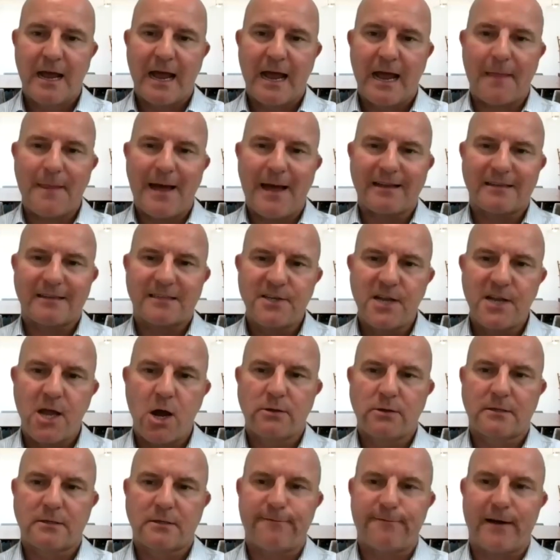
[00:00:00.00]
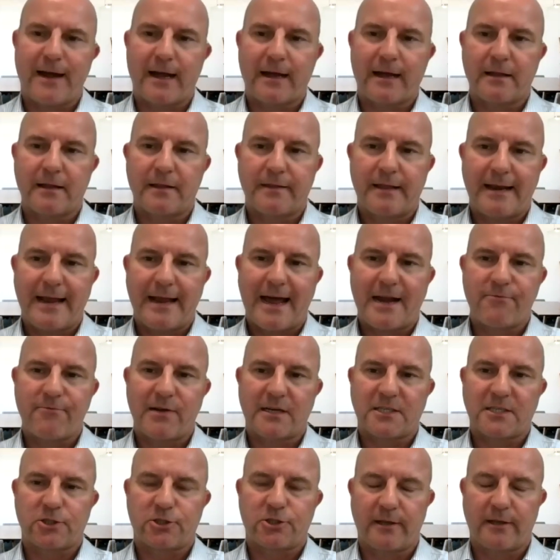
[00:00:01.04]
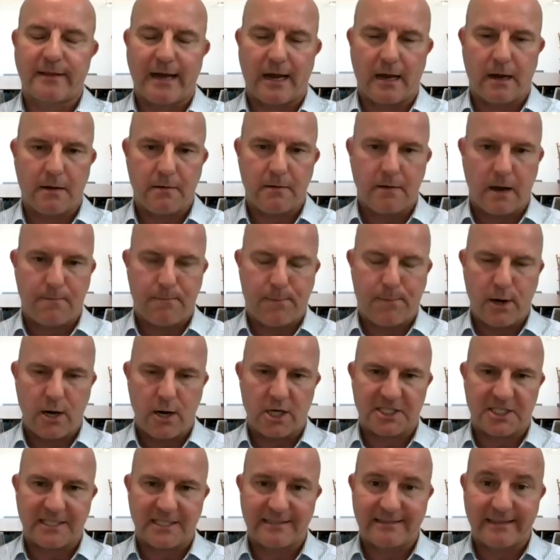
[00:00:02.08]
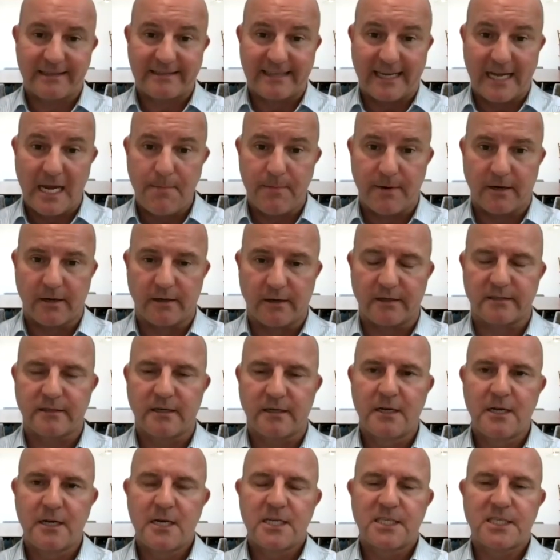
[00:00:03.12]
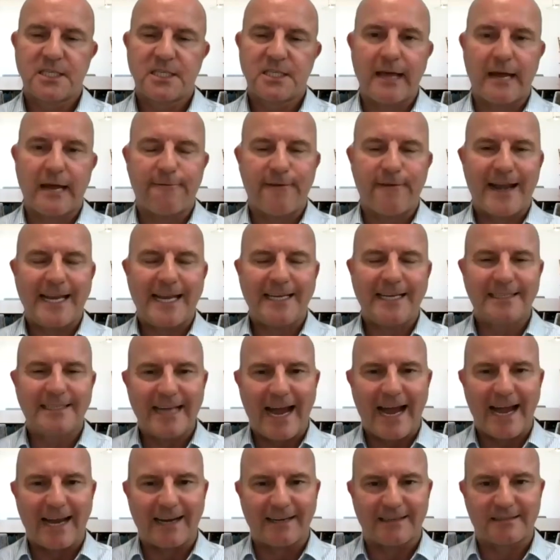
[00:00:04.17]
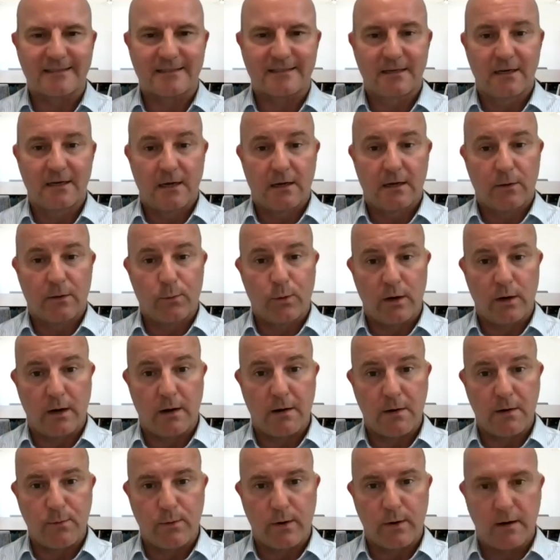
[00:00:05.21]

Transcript: And that's notifying the land registry that a purchase is imminent, so that if any debts were